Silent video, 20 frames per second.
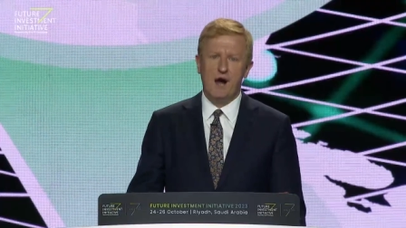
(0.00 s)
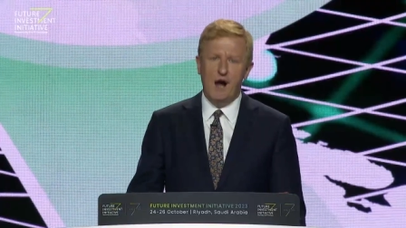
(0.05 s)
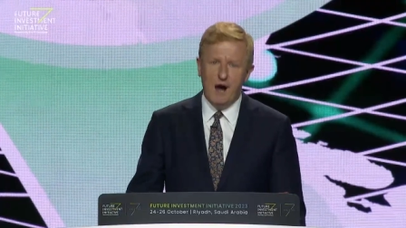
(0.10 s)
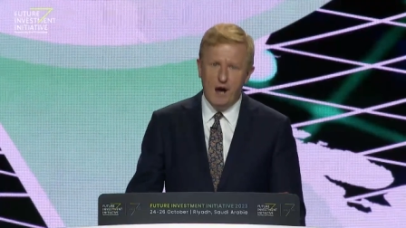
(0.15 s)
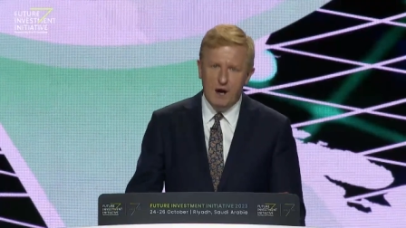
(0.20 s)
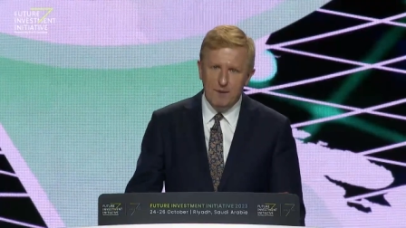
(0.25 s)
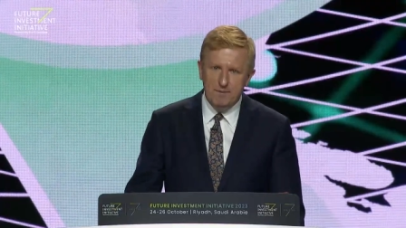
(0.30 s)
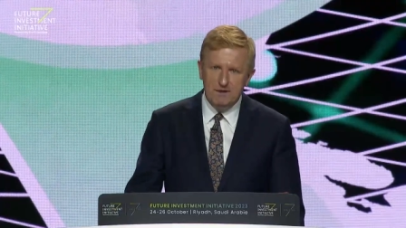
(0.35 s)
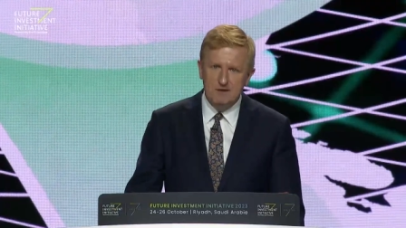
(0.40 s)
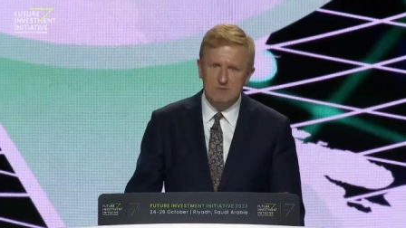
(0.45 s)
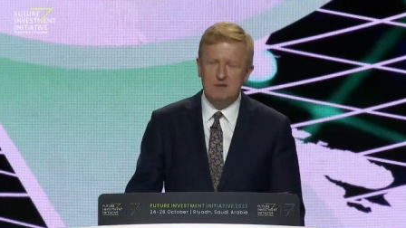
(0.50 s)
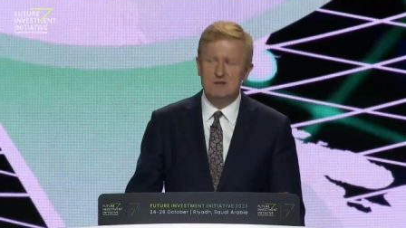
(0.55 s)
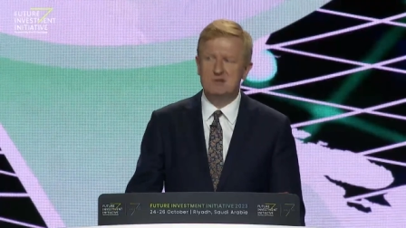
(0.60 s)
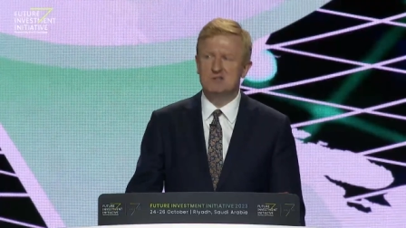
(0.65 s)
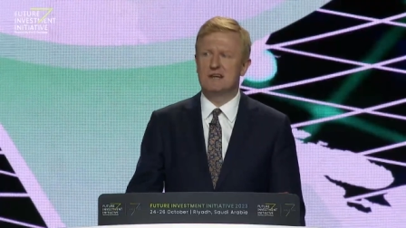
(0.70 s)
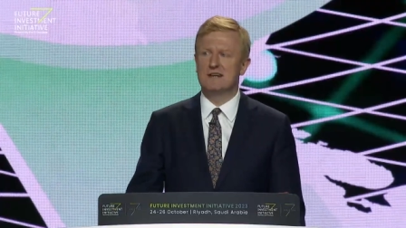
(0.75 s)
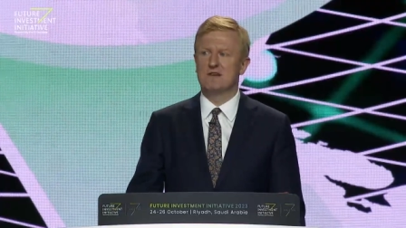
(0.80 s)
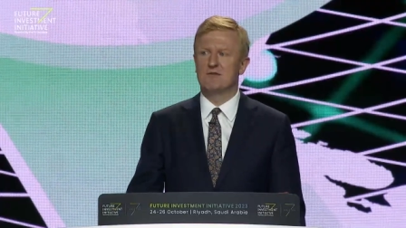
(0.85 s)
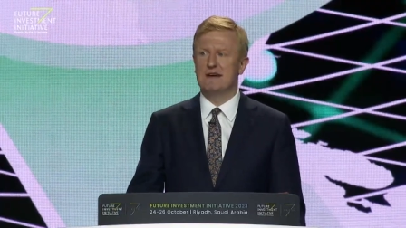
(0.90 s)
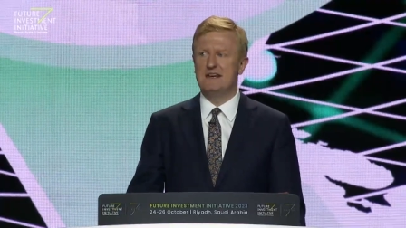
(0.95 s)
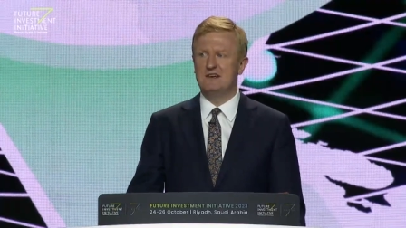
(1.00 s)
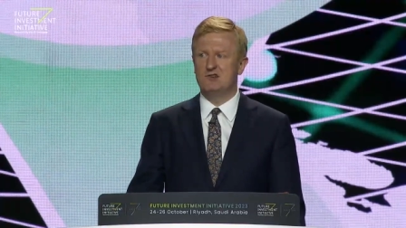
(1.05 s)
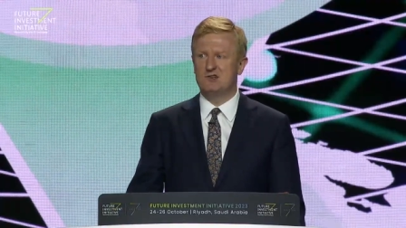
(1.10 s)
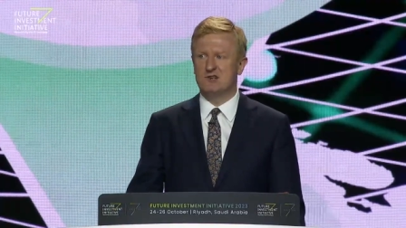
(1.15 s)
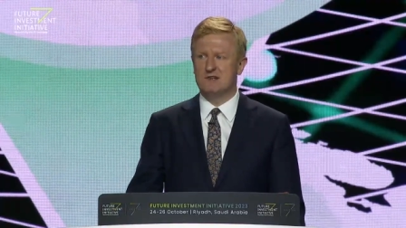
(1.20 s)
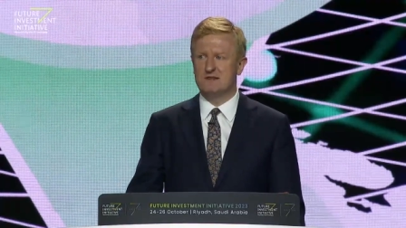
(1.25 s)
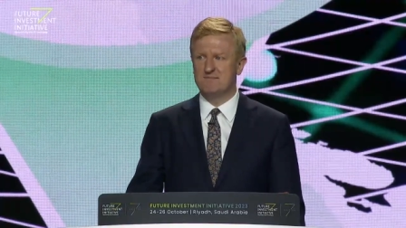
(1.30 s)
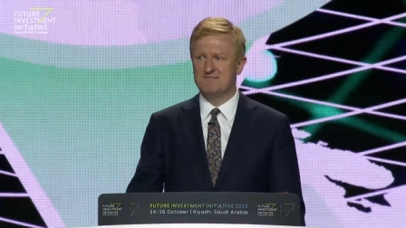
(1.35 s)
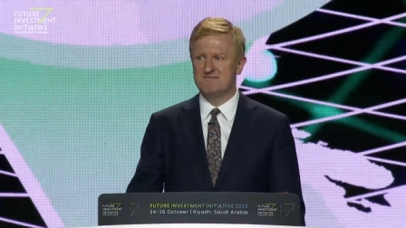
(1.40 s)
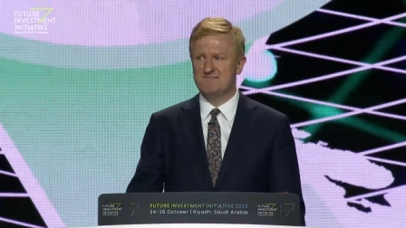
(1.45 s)
urban
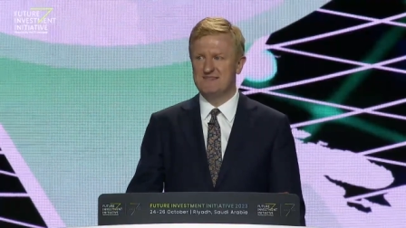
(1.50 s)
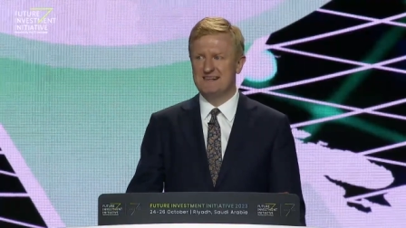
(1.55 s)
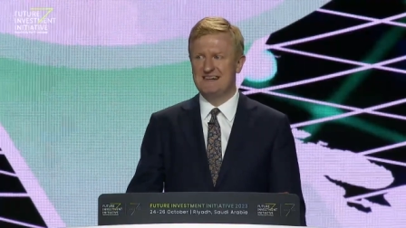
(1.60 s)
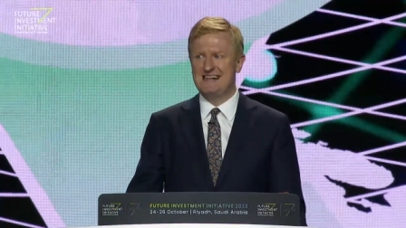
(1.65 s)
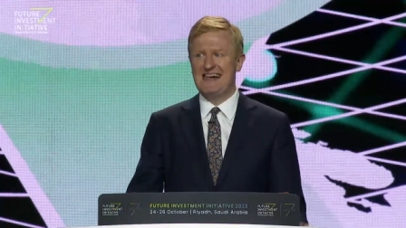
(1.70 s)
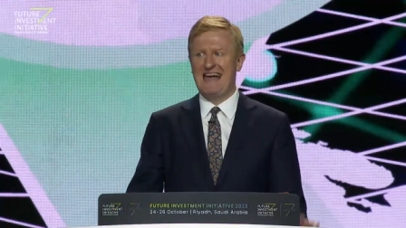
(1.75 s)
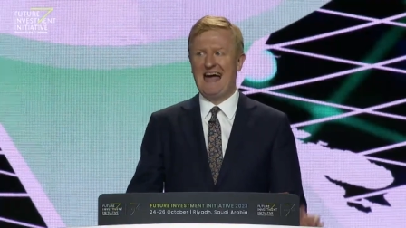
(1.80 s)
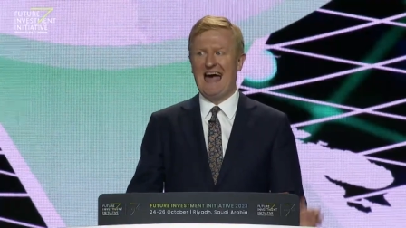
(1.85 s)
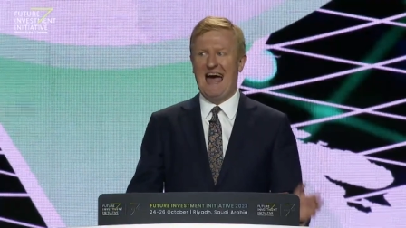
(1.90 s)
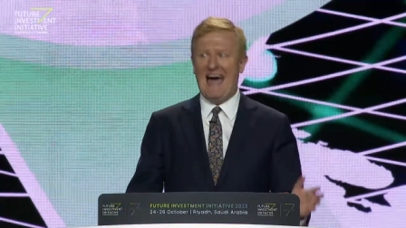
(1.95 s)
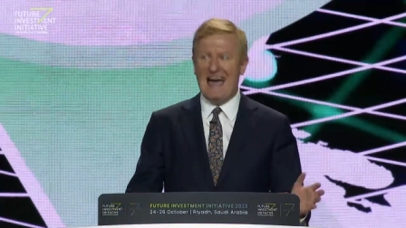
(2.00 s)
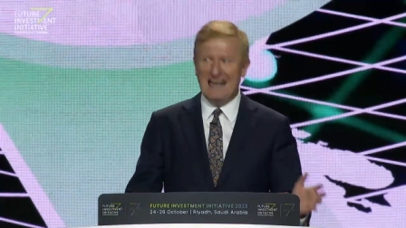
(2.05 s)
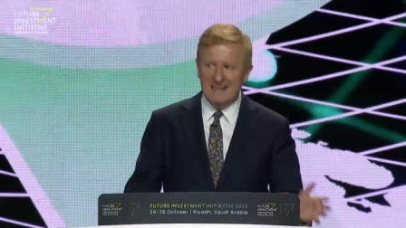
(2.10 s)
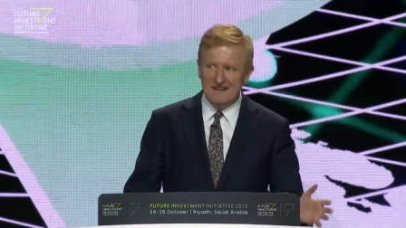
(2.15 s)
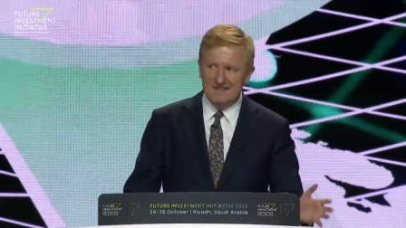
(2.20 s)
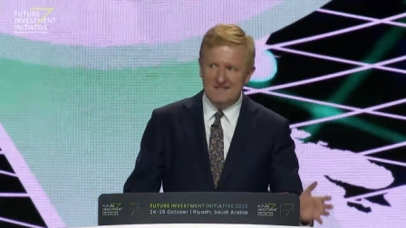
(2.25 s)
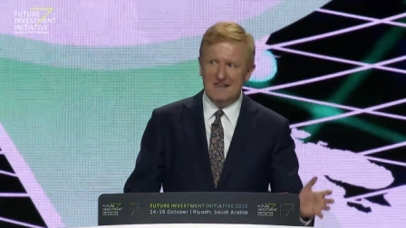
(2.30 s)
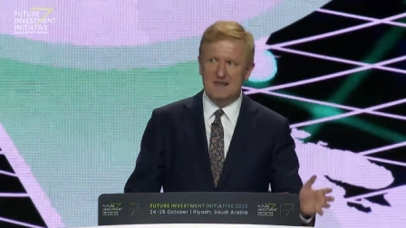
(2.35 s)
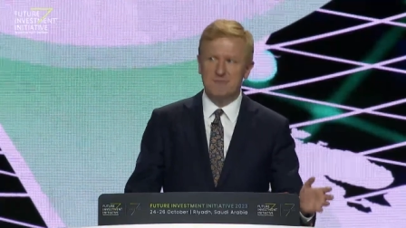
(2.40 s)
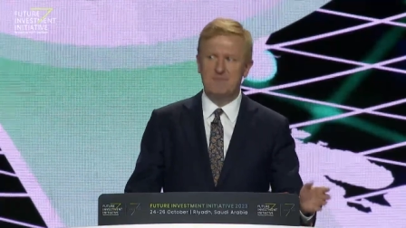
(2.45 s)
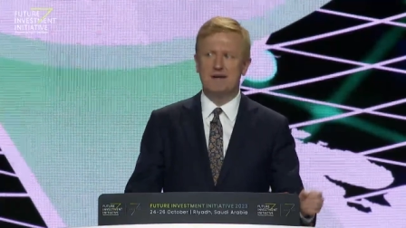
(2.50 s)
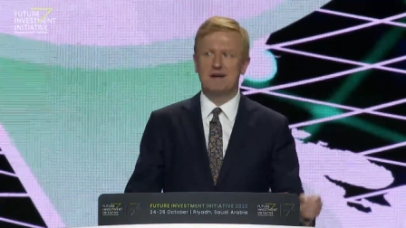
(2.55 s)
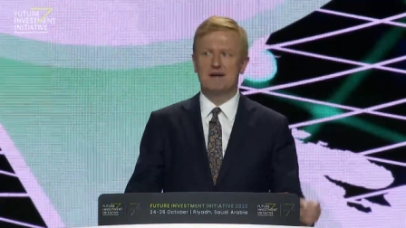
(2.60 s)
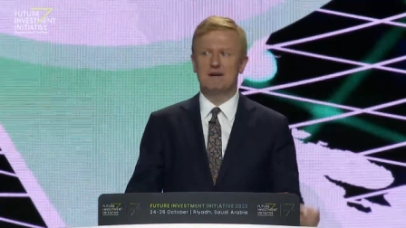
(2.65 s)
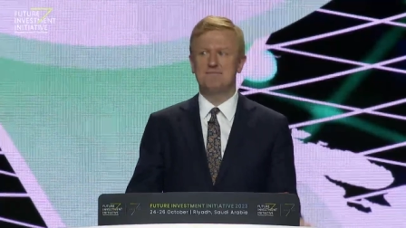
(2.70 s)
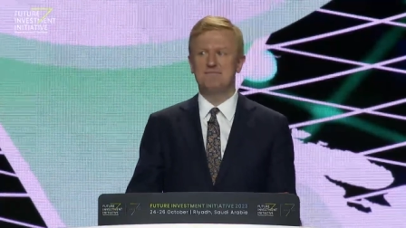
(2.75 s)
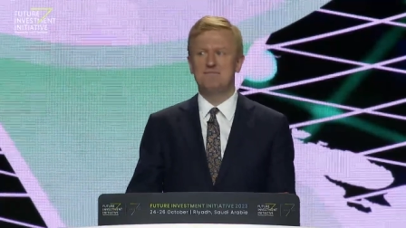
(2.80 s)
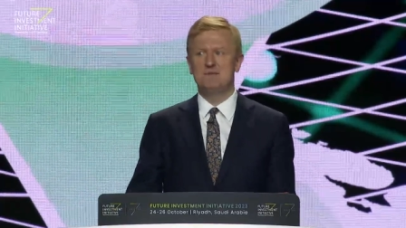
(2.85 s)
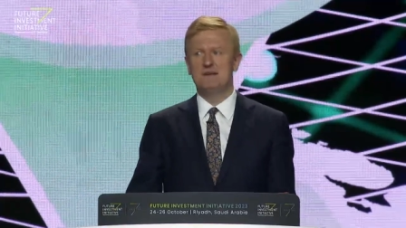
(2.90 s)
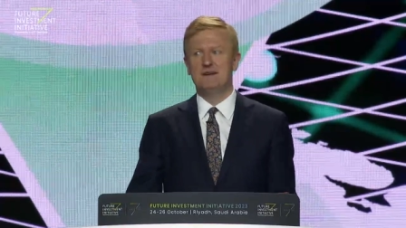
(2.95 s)
regeneration,
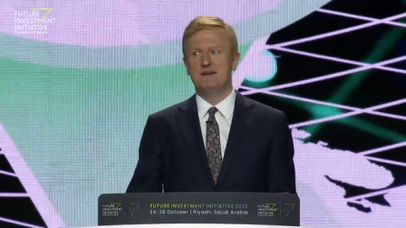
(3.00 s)
academia,